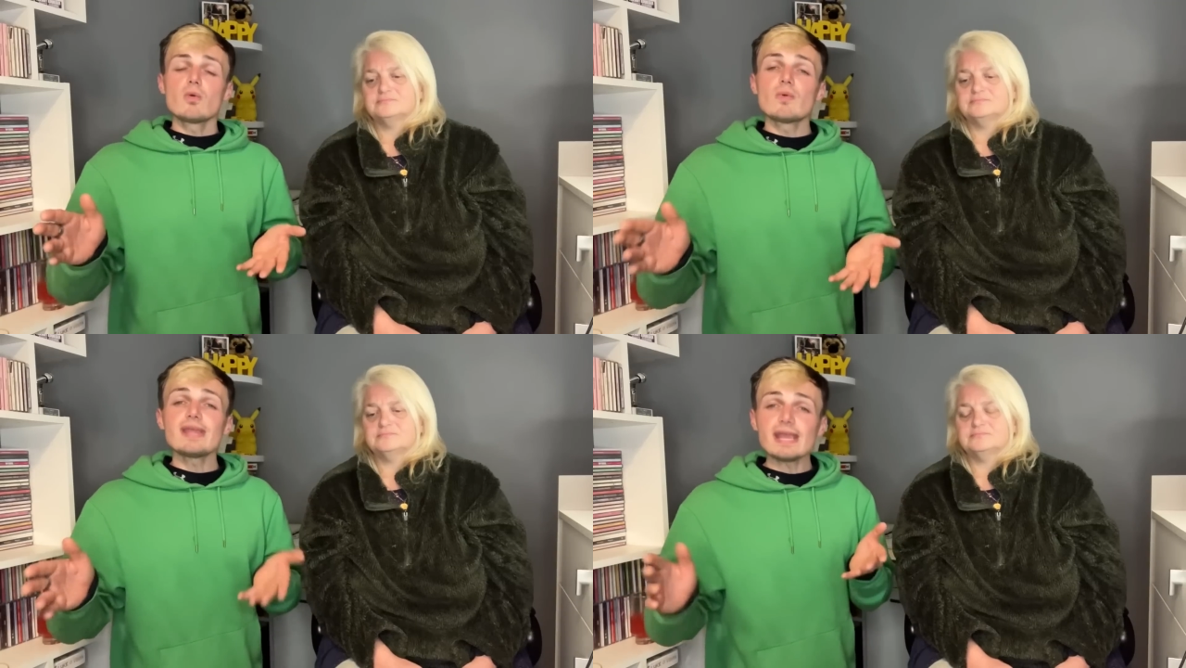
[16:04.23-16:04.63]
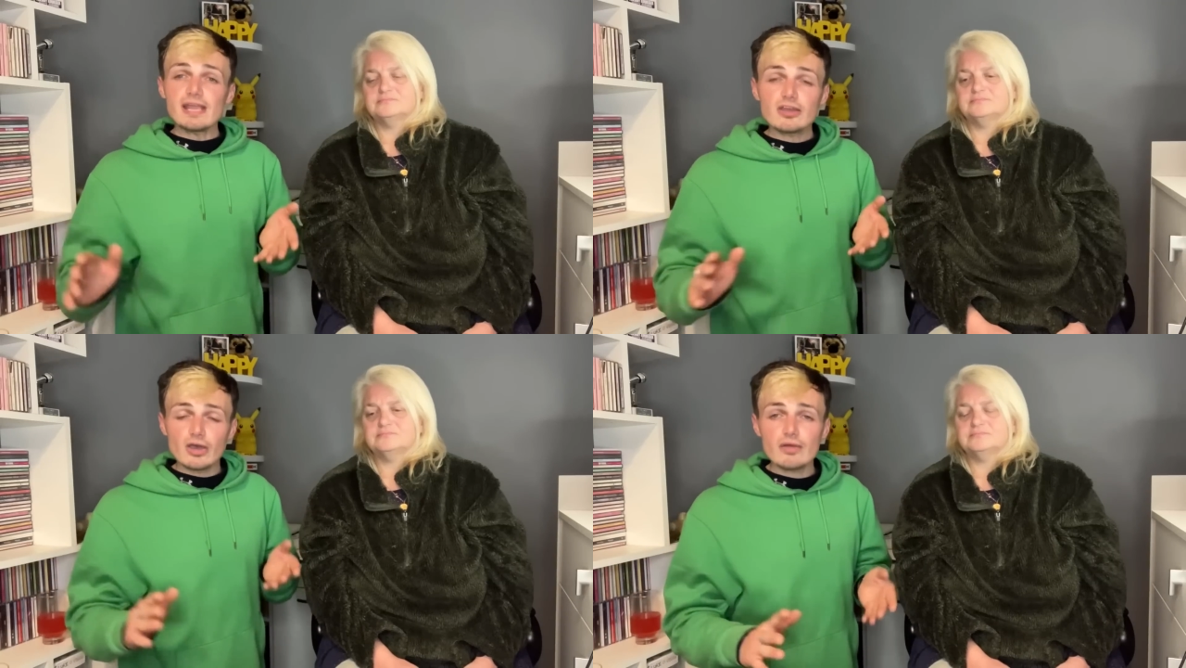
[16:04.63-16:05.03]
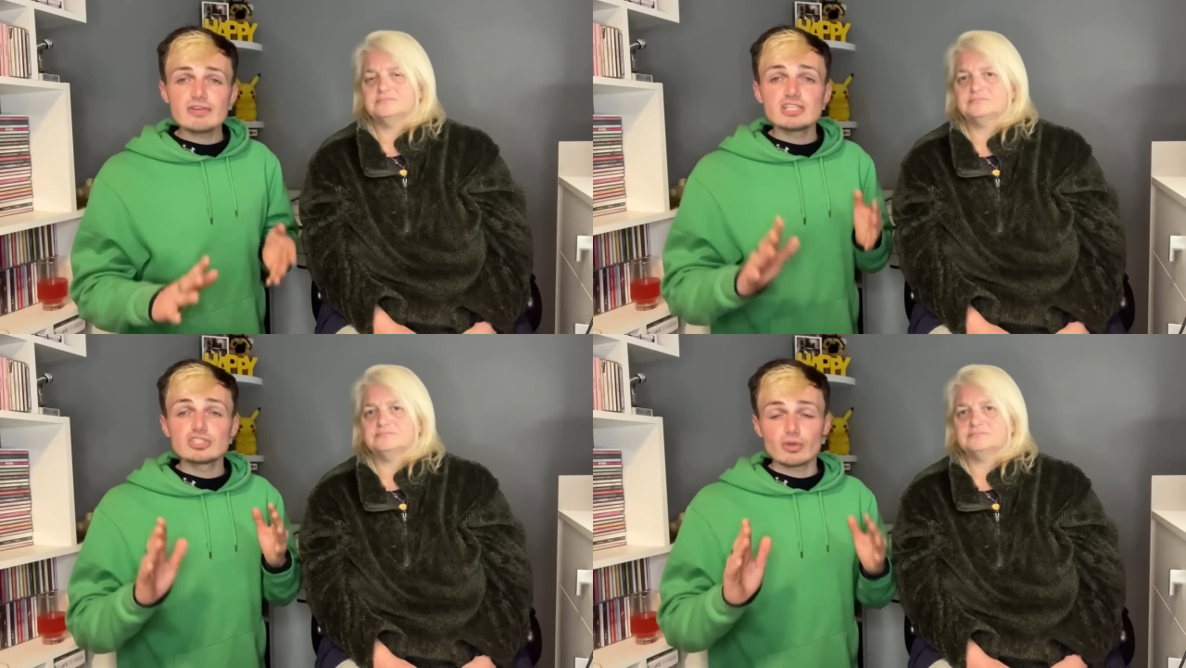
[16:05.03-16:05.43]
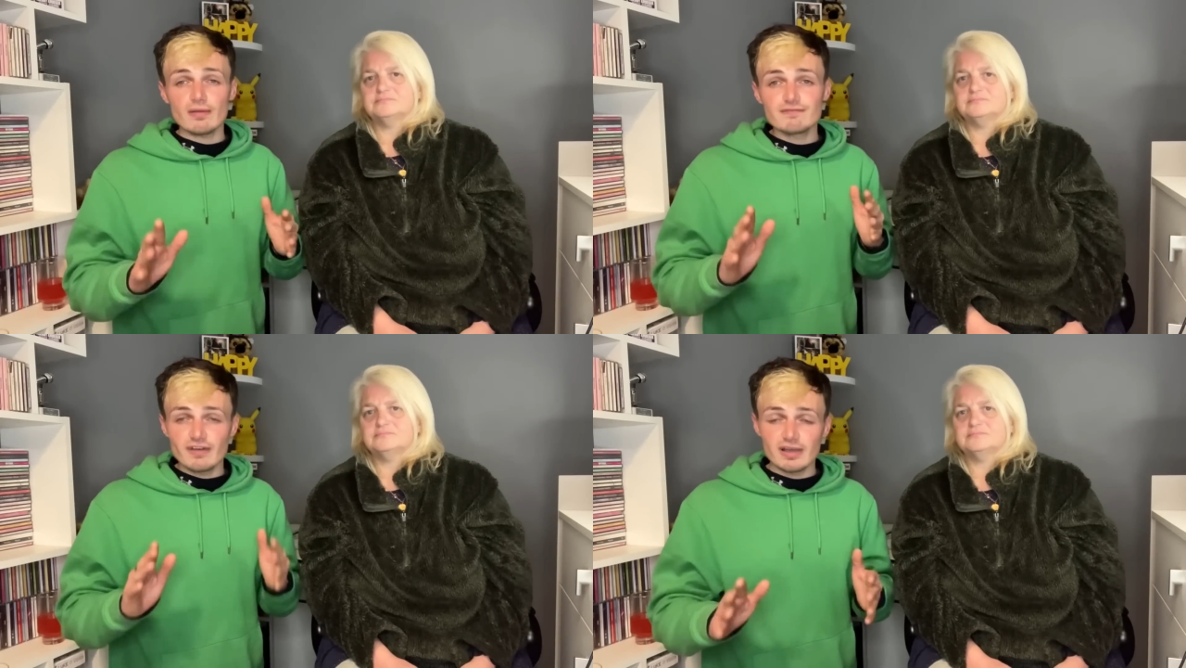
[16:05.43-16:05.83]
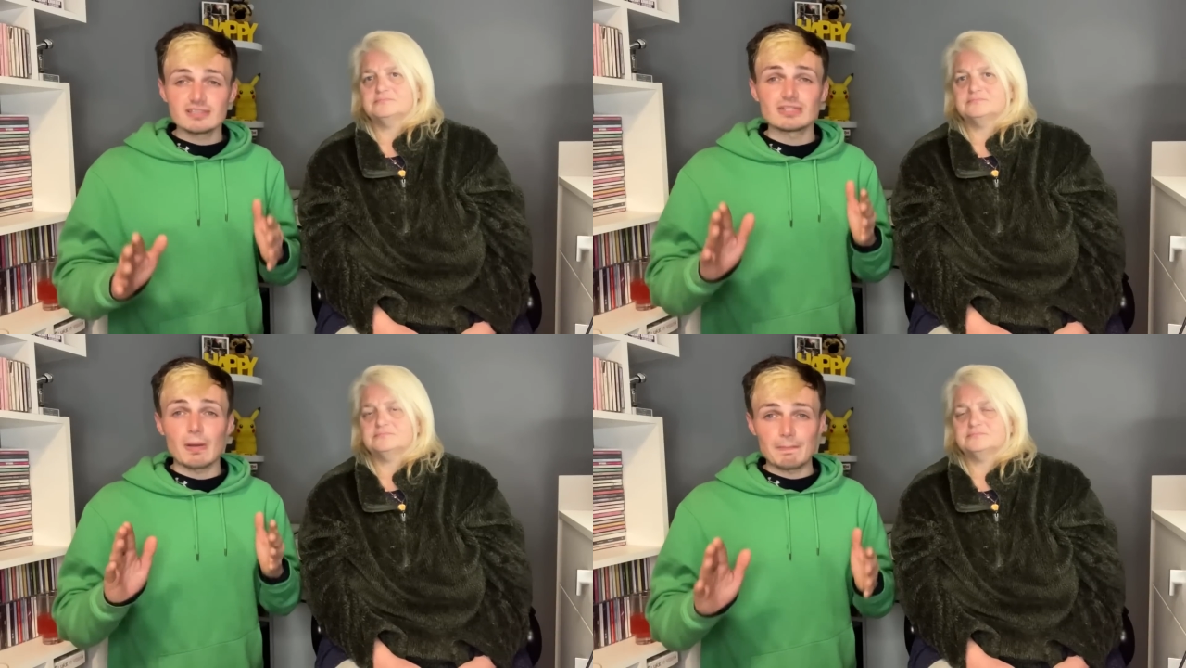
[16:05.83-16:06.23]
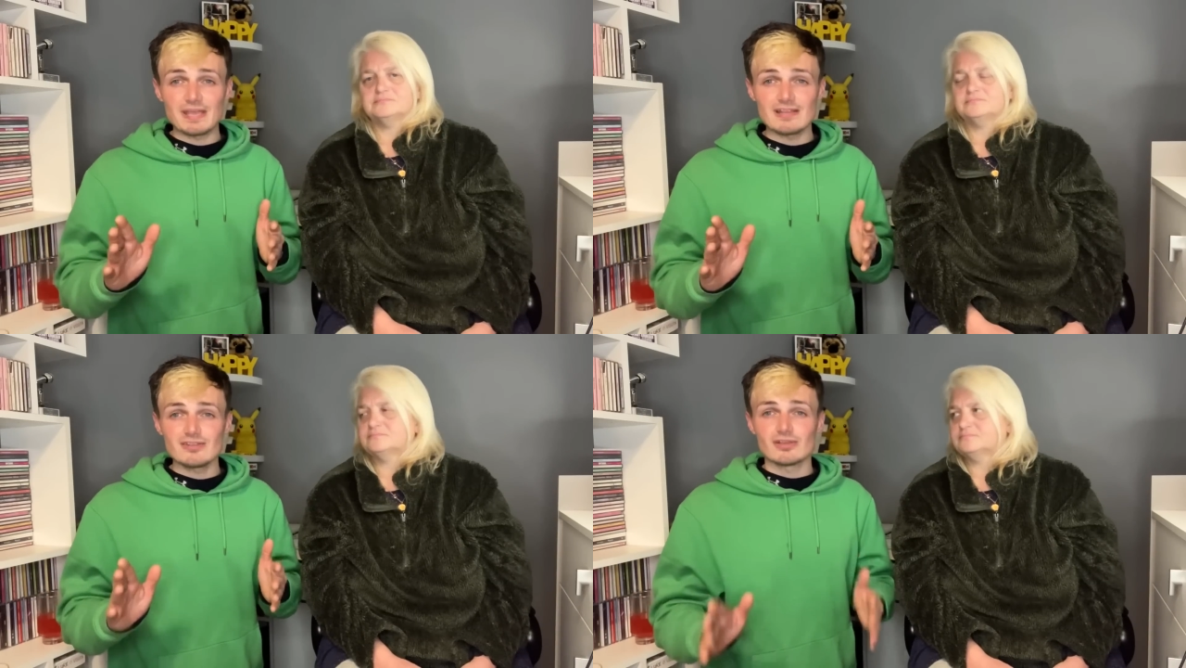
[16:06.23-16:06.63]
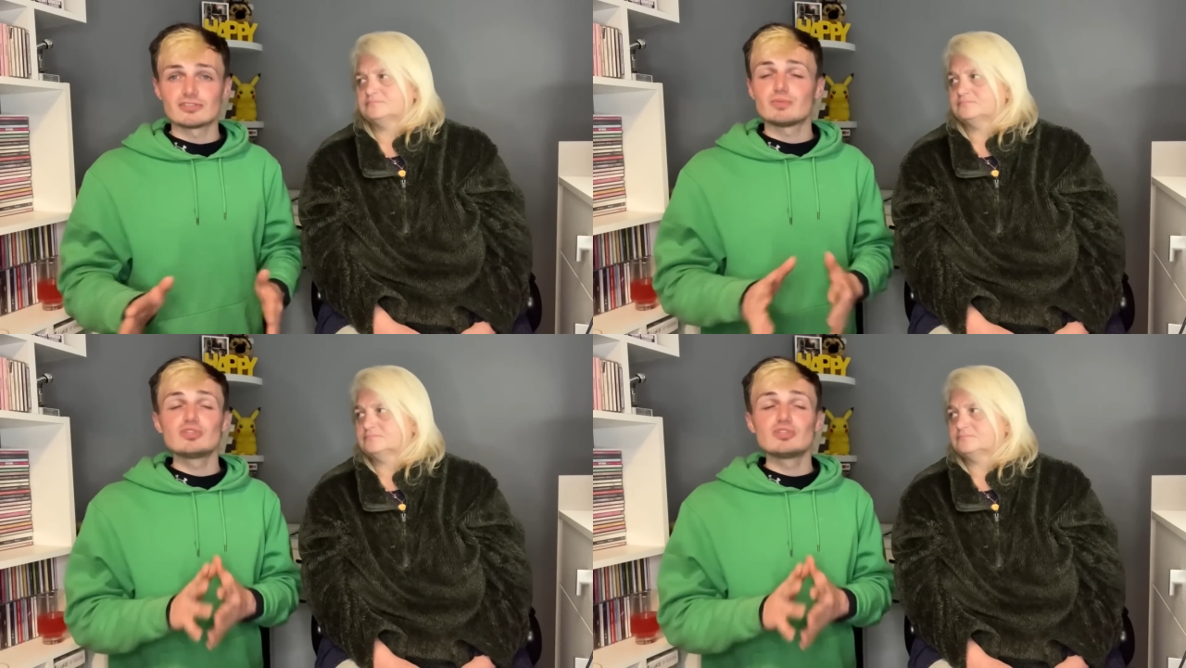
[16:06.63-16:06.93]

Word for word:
Speaker 1: We encourage diverse opinions.